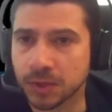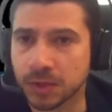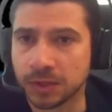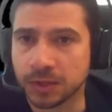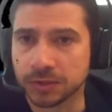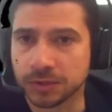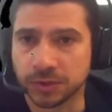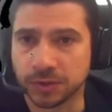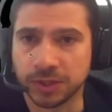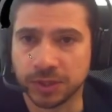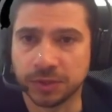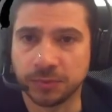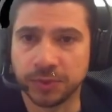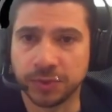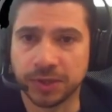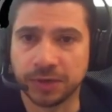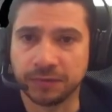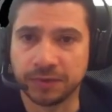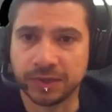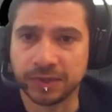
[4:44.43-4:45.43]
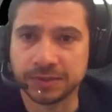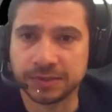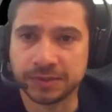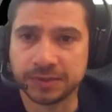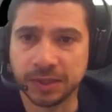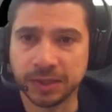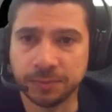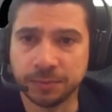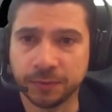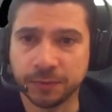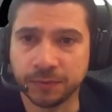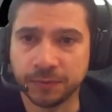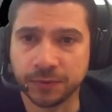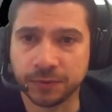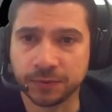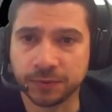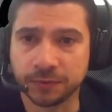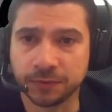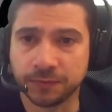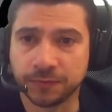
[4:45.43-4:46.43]
So here we have an example,
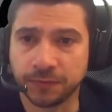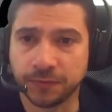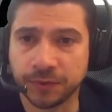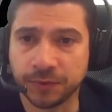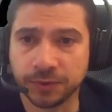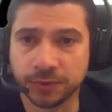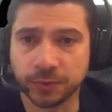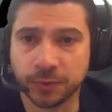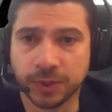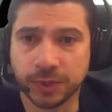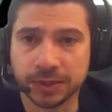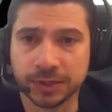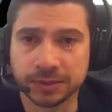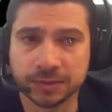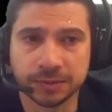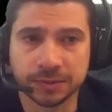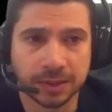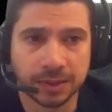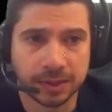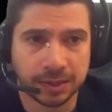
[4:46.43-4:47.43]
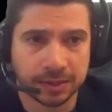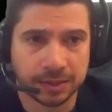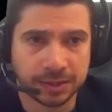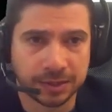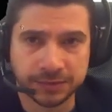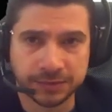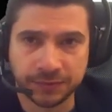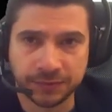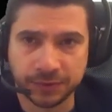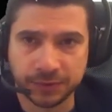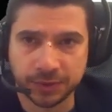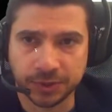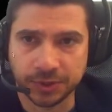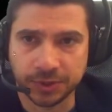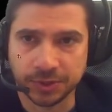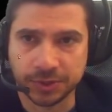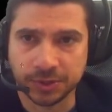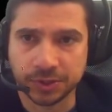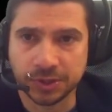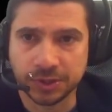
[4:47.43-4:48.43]
figure one. This figure
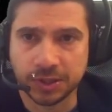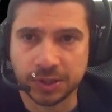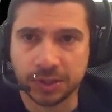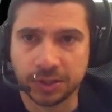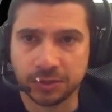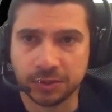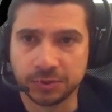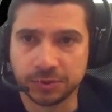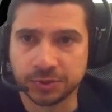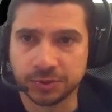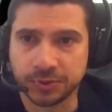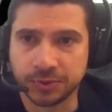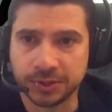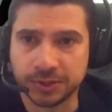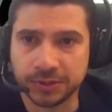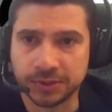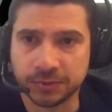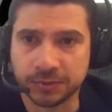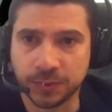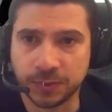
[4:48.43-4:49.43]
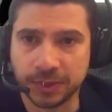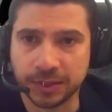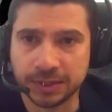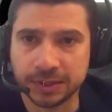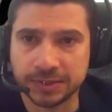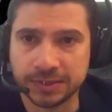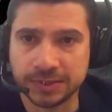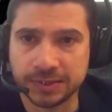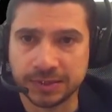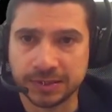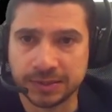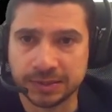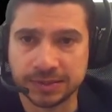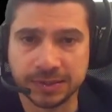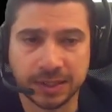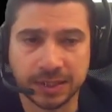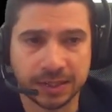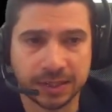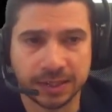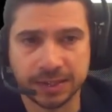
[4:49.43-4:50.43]
here illustrates when a
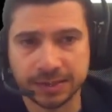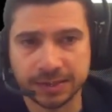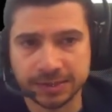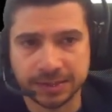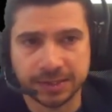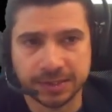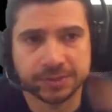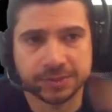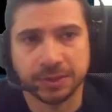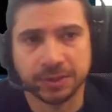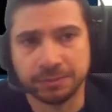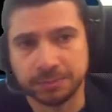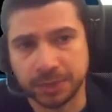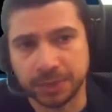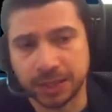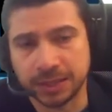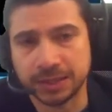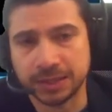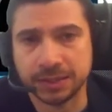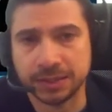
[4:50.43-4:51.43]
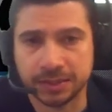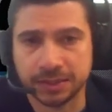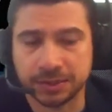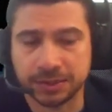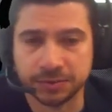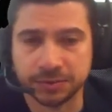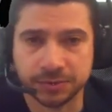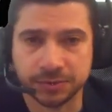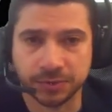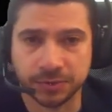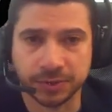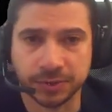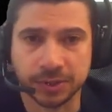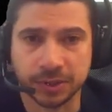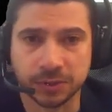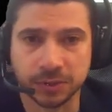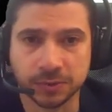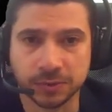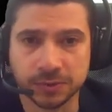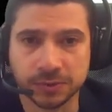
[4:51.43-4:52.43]
snake hits its own body, so it
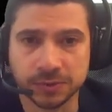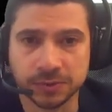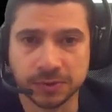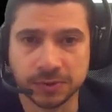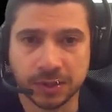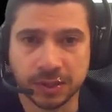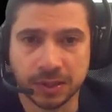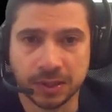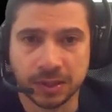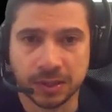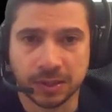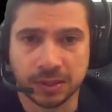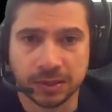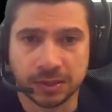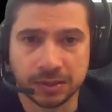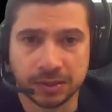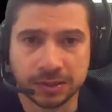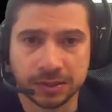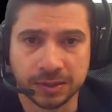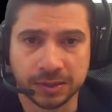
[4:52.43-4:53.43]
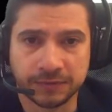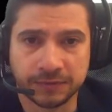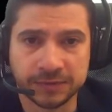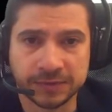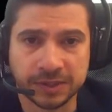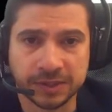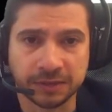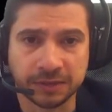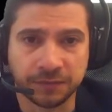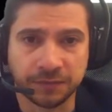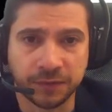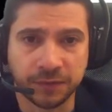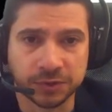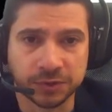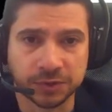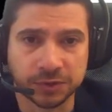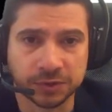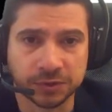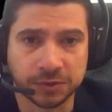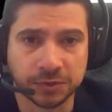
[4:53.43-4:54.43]
loses. The second
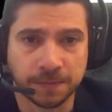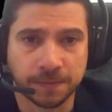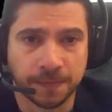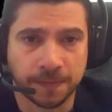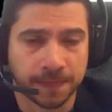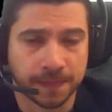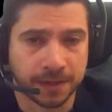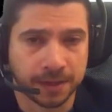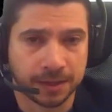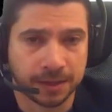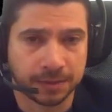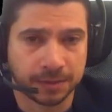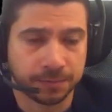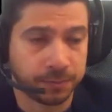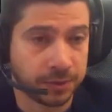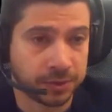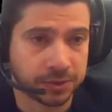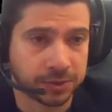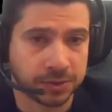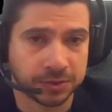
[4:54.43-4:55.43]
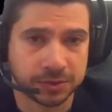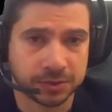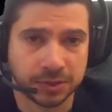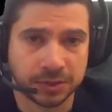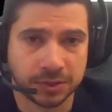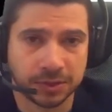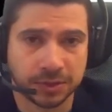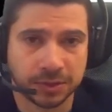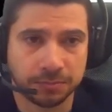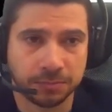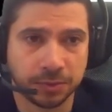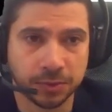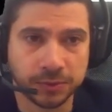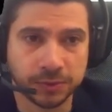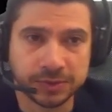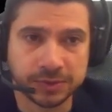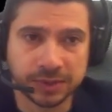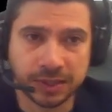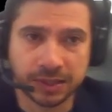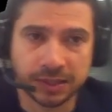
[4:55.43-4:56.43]
picture, the blue
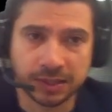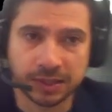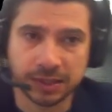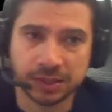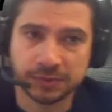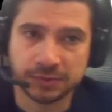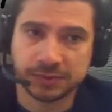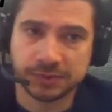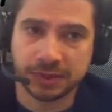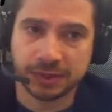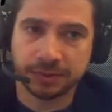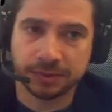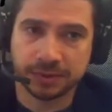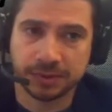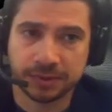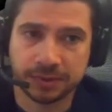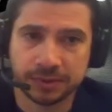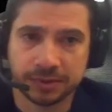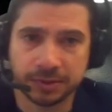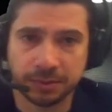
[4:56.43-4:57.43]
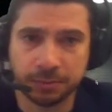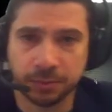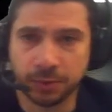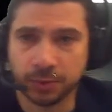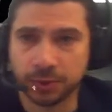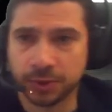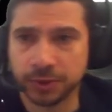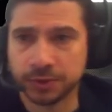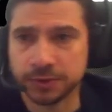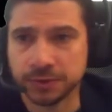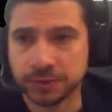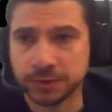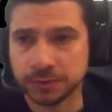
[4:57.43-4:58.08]
snake leaves the board.